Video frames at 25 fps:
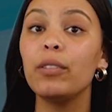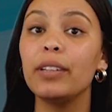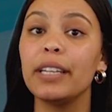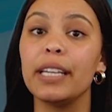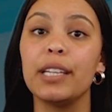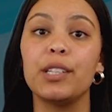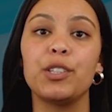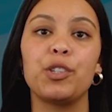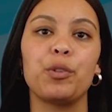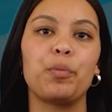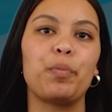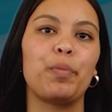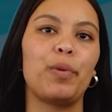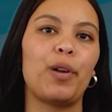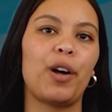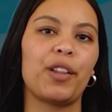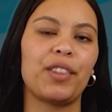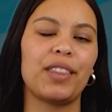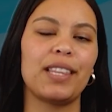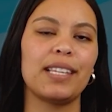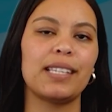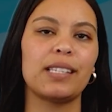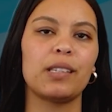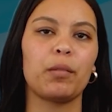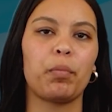need to
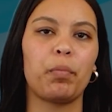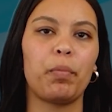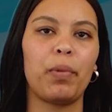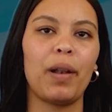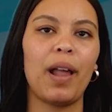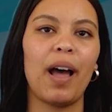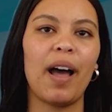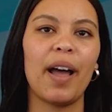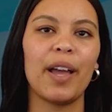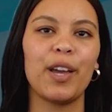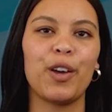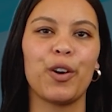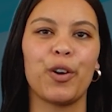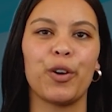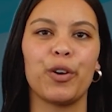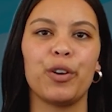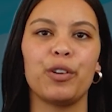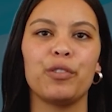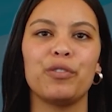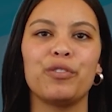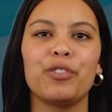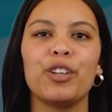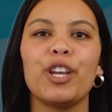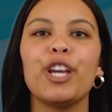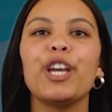plot the supply
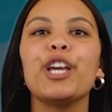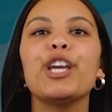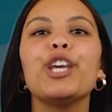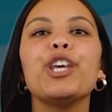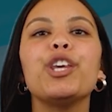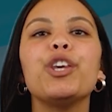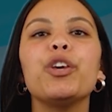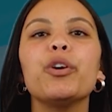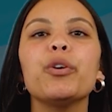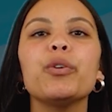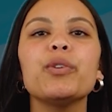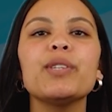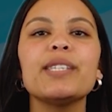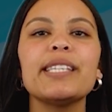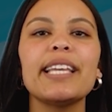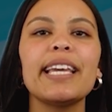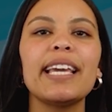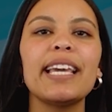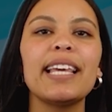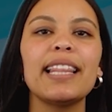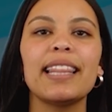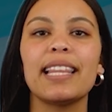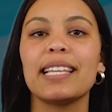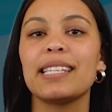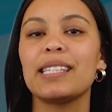curve
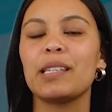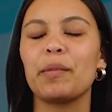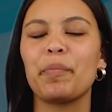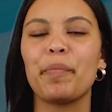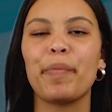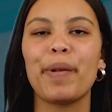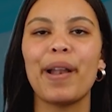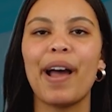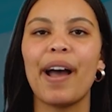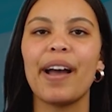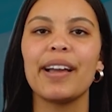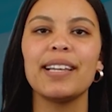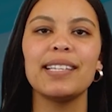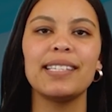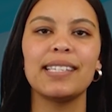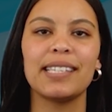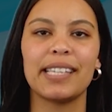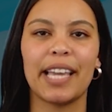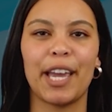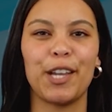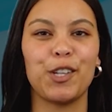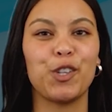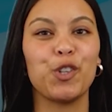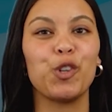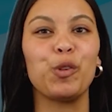using the supply
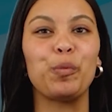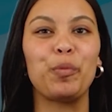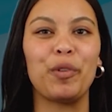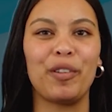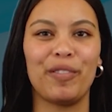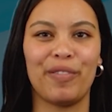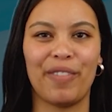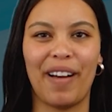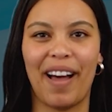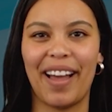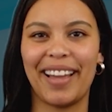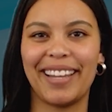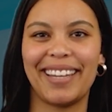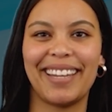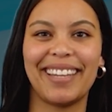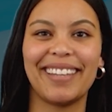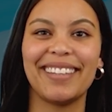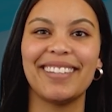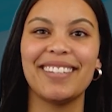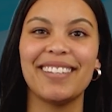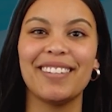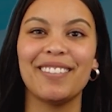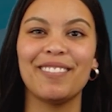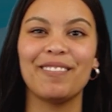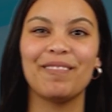schedule
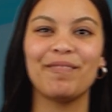provided.